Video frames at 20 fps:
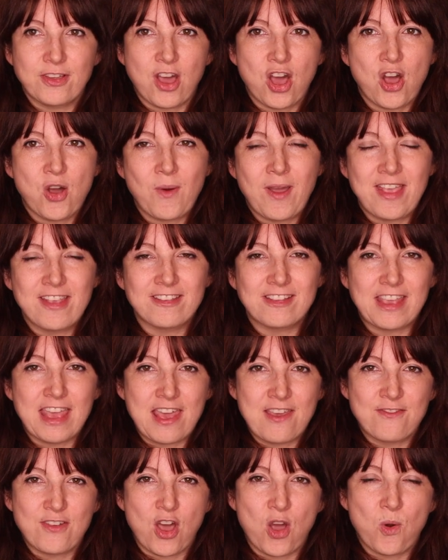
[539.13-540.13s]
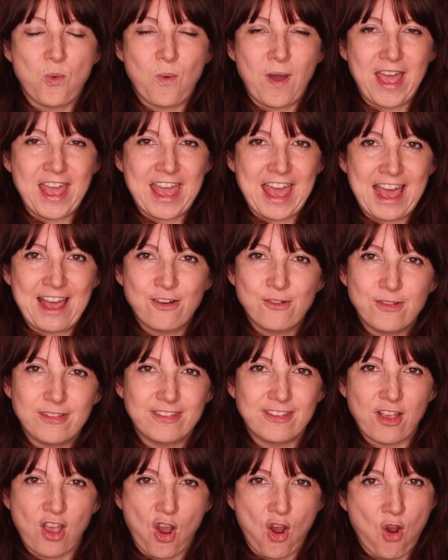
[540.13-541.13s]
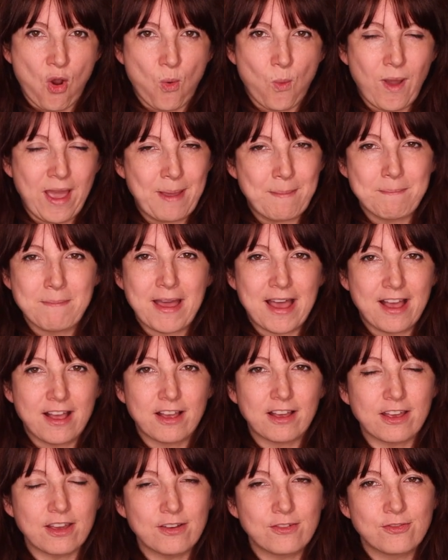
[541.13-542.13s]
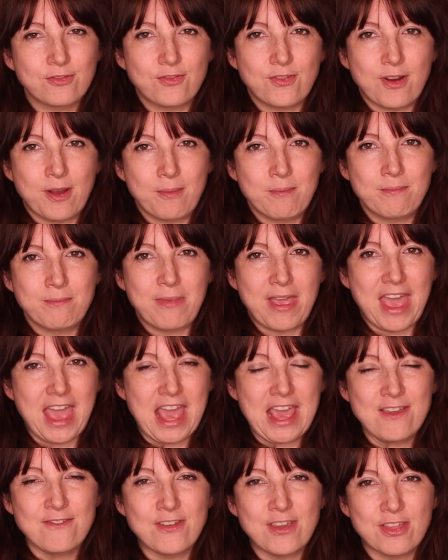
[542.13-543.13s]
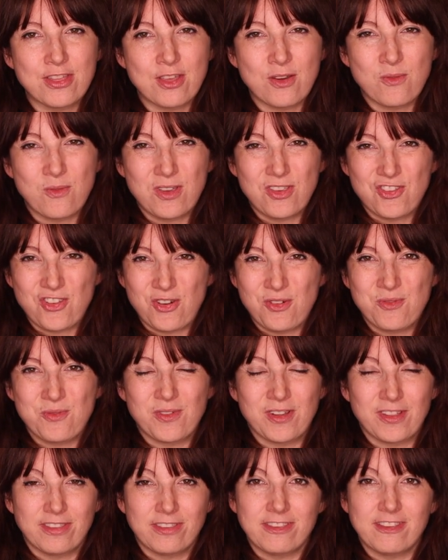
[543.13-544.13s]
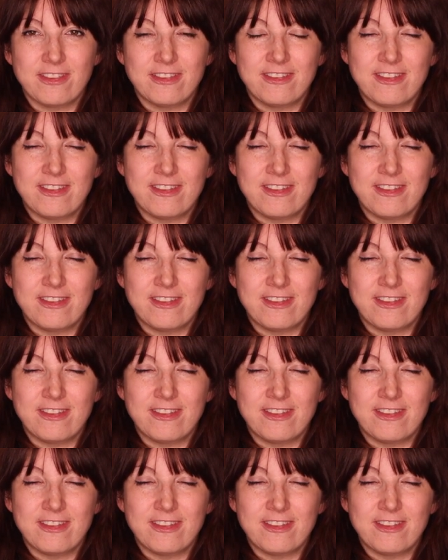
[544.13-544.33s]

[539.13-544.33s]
always give a way out or a way back from behaviour that we don't want to